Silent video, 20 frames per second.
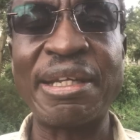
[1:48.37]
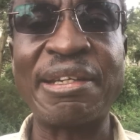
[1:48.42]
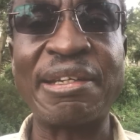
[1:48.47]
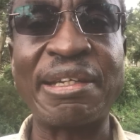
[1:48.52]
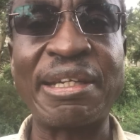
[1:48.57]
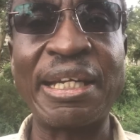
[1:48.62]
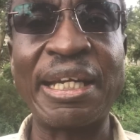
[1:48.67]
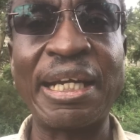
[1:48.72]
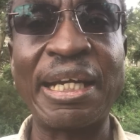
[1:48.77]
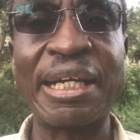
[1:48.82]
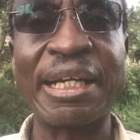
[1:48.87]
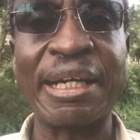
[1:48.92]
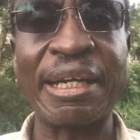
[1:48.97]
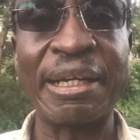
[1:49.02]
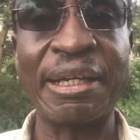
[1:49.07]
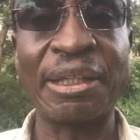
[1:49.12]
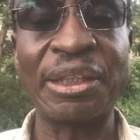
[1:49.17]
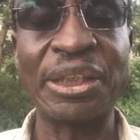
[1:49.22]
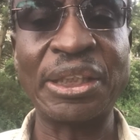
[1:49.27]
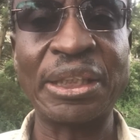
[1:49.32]
till
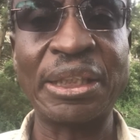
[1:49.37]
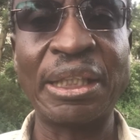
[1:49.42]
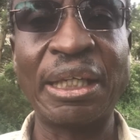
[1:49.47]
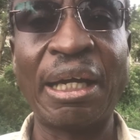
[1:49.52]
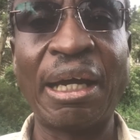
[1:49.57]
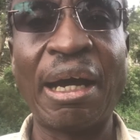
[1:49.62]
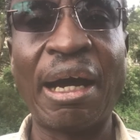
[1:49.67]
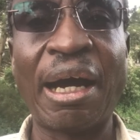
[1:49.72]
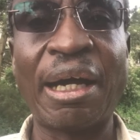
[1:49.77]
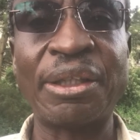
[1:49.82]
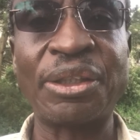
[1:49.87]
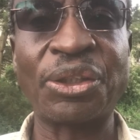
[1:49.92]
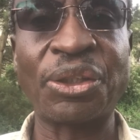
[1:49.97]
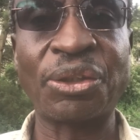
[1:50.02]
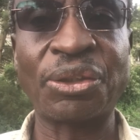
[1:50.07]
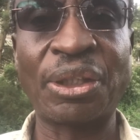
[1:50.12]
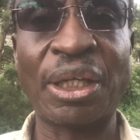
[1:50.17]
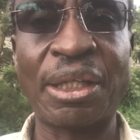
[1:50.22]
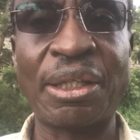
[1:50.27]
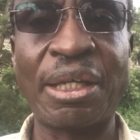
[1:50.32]
rings and
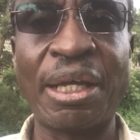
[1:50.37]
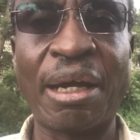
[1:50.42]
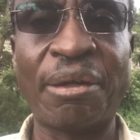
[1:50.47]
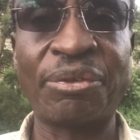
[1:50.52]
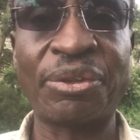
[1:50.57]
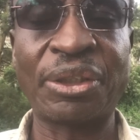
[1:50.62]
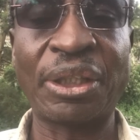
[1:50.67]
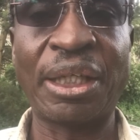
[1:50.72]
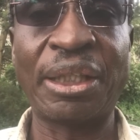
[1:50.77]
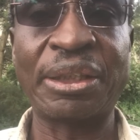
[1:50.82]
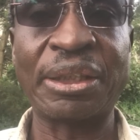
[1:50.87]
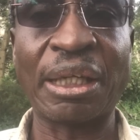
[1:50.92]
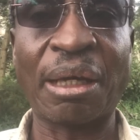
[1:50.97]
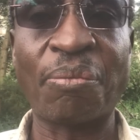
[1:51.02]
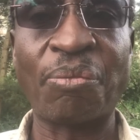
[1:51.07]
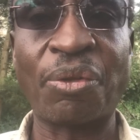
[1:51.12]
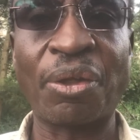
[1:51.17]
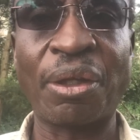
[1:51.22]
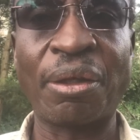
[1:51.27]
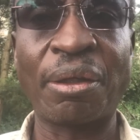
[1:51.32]
shows that they have sent
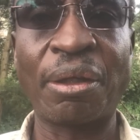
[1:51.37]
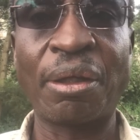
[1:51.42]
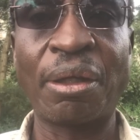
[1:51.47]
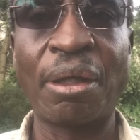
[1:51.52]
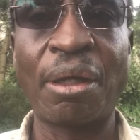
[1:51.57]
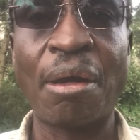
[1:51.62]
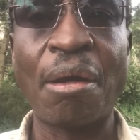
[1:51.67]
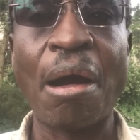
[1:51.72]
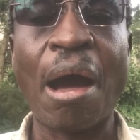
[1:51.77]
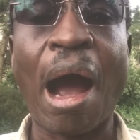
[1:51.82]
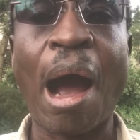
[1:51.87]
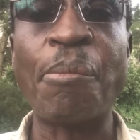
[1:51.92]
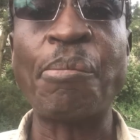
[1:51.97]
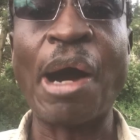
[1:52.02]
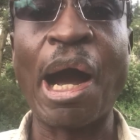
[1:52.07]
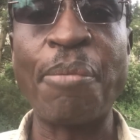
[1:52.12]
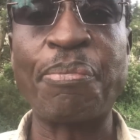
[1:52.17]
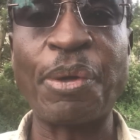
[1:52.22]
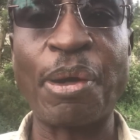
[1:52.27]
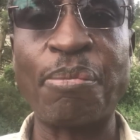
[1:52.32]
something. I'm
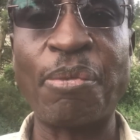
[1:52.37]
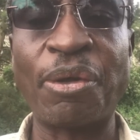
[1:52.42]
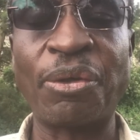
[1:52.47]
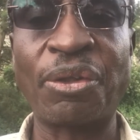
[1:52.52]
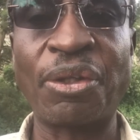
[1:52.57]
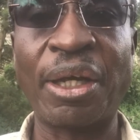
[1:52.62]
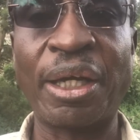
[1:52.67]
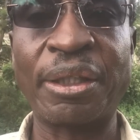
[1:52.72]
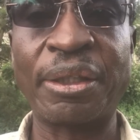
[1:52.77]
happy about